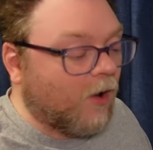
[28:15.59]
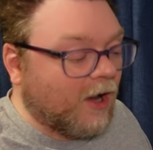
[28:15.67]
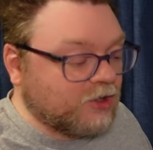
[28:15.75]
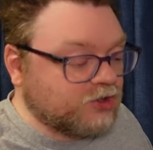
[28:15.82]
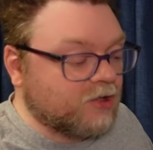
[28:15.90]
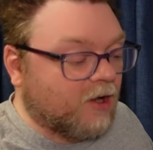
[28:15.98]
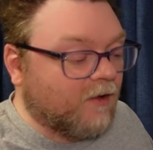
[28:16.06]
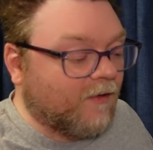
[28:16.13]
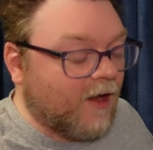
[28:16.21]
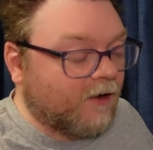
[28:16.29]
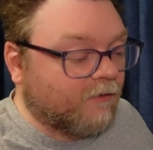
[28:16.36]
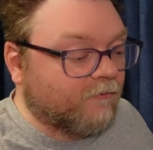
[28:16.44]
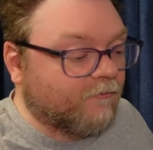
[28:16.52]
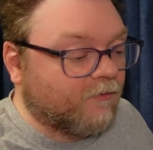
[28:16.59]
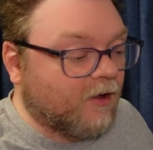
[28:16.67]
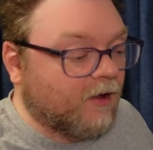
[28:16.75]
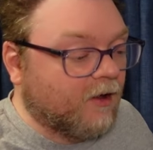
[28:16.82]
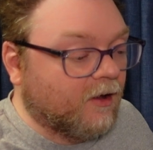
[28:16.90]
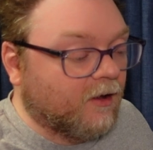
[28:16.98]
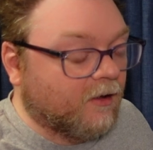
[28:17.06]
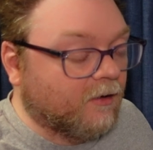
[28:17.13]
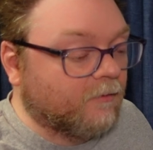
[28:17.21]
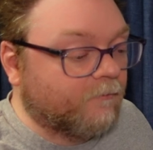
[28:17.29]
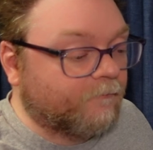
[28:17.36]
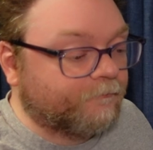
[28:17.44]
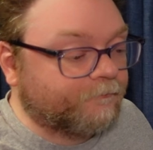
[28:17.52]
watched a lot of
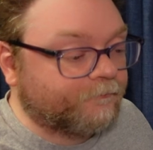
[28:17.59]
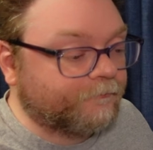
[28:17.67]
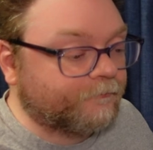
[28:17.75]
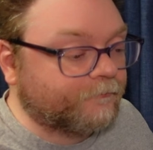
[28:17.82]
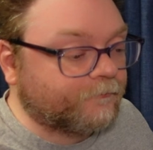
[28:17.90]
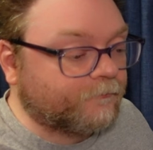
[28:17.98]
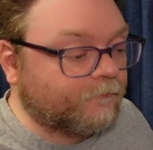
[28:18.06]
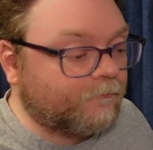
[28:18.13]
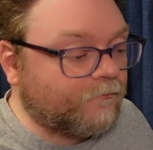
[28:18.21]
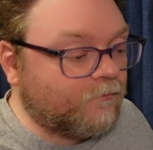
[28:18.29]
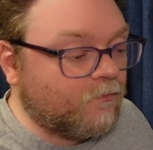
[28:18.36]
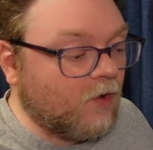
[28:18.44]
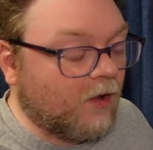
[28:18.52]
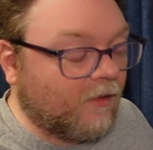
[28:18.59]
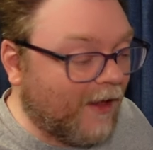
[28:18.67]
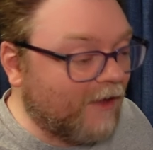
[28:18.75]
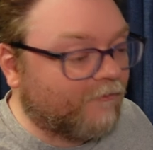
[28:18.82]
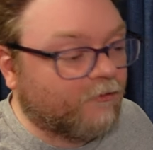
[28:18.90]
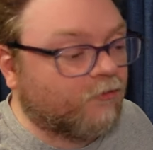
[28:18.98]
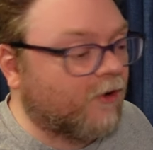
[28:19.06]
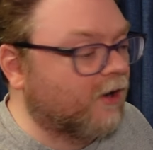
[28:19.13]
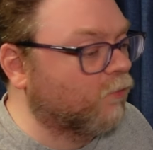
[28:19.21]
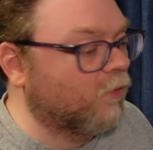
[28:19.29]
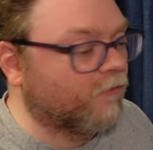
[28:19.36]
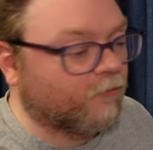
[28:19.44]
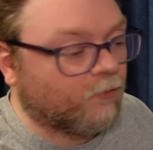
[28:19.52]
Classic Trek,
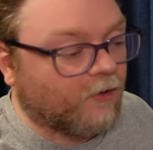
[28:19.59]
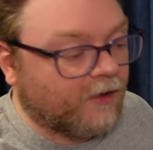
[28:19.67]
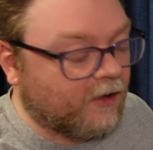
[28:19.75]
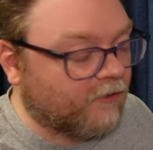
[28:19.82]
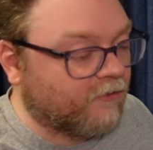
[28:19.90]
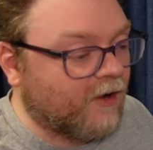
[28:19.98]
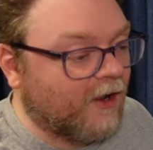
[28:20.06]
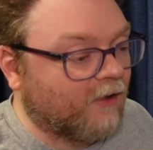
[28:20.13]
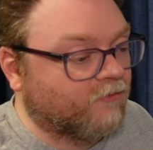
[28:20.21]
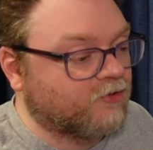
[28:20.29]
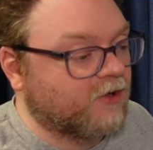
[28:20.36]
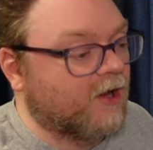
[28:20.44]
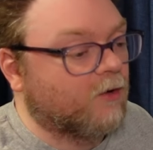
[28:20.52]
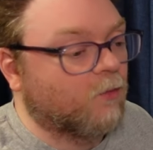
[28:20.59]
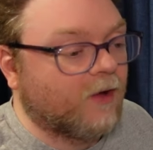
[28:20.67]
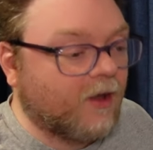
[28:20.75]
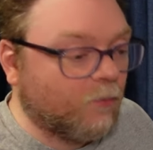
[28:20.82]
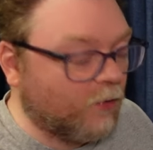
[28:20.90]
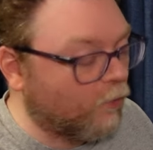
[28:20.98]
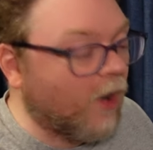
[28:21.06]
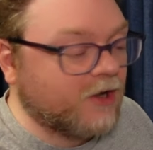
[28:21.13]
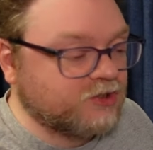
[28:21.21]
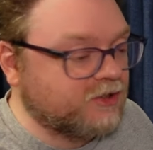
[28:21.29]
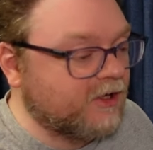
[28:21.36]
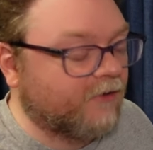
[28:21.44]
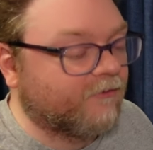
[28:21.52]
wasn't really into Next Gen. We
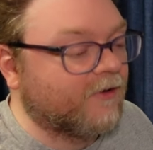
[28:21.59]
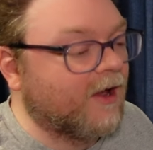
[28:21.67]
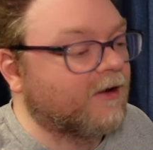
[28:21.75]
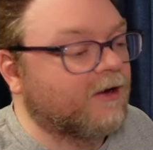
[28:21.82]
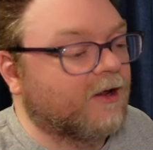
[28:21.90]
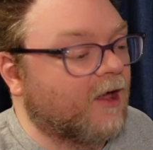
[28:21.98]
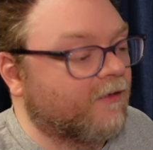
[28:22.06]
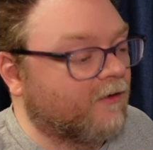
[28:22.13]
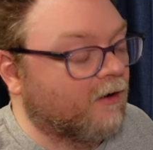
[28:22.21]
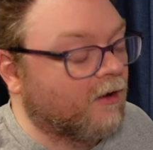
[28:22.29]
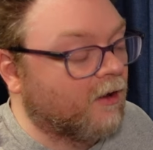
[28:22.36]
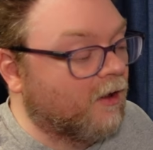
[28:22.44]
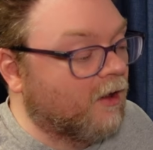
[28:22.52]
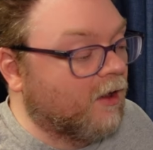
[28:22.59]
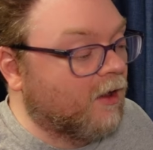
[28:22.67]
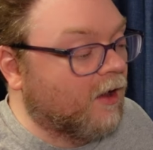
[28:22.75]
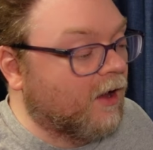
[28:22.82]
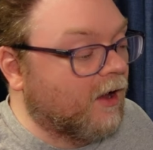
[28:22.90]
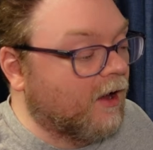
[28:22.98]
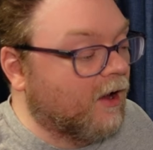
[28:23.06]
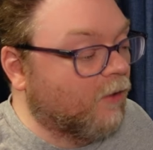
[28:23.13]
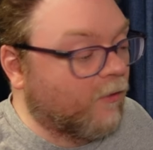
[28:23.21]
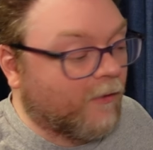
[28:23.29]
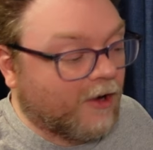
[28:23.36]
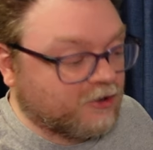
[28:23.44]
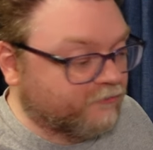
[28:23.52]
watched DS9 together.
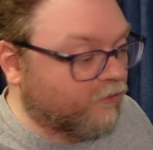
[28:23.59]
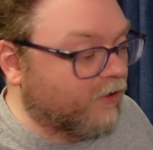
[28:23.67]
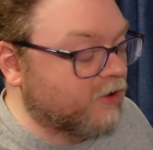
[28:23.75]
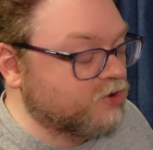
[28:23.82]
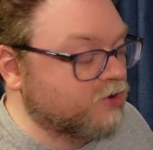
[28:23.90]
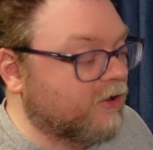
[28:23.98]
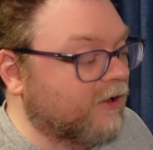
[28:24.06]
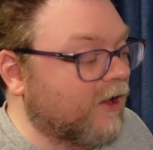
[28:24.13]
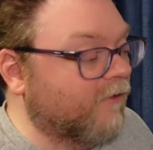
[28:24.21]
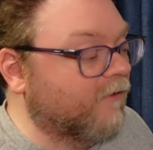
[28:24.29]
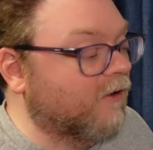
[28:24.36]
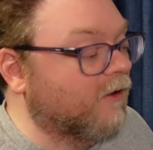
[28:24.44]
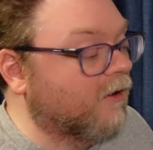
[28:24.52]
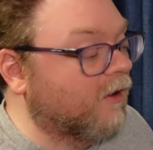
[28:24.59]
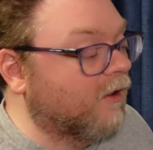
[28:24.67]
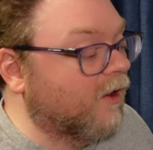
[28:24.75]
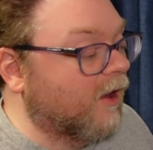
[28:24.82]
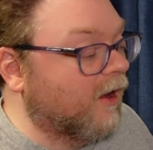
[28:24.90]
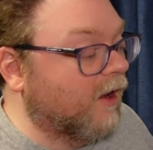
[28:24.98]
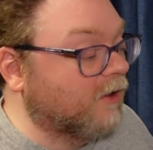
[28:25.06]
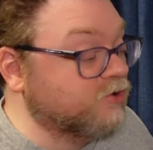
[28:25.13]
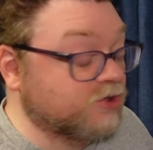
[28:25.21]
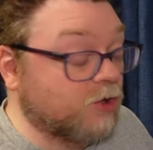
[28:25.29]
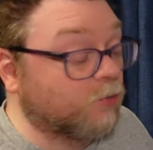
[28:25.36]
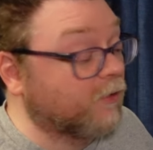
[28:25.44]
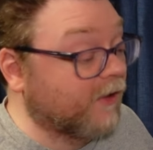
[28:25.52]
We watched Voyager together.
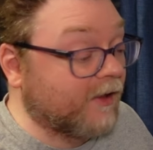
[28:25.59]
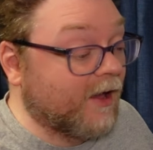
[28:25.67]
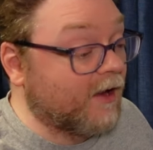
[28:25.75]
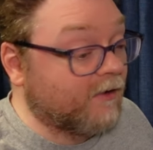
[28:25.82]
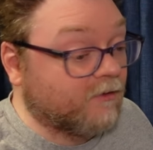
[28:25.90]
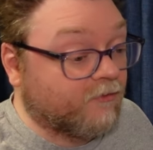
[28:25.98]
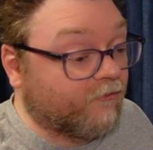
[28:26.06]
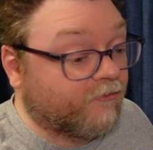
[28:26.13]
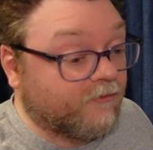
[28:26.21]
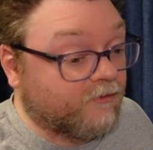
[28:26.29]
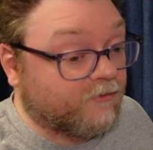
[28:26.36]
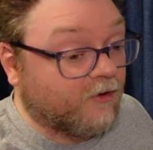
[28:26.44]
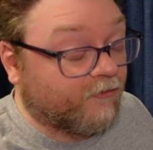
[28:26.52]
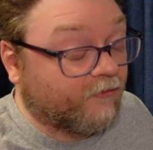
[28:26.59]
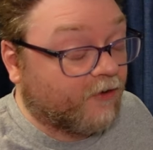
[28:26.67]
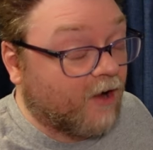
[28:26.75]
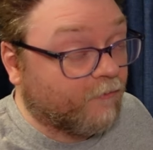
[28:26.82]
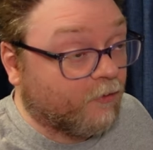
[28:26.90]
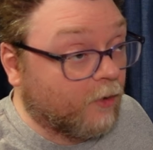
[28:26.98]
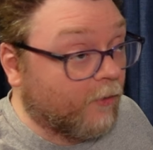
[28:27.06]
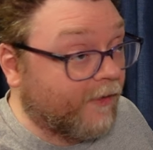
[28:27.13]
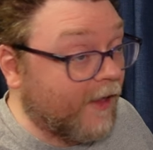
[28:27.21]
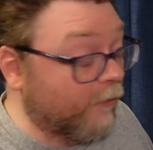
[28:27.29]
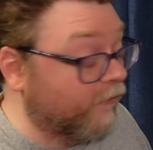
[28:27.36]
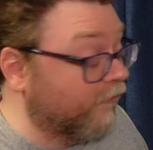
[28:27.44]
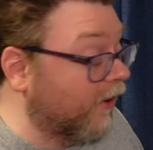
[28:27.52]
She really got into Discovery when
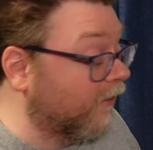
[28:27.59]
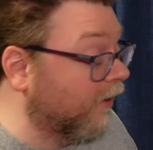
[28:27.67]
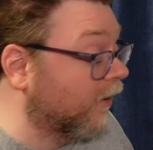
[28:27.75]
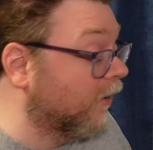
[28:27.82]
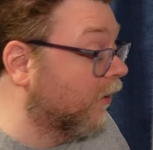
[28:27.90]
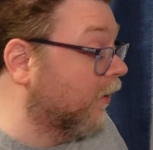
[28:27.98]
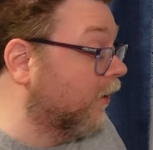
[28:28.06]
that was airing.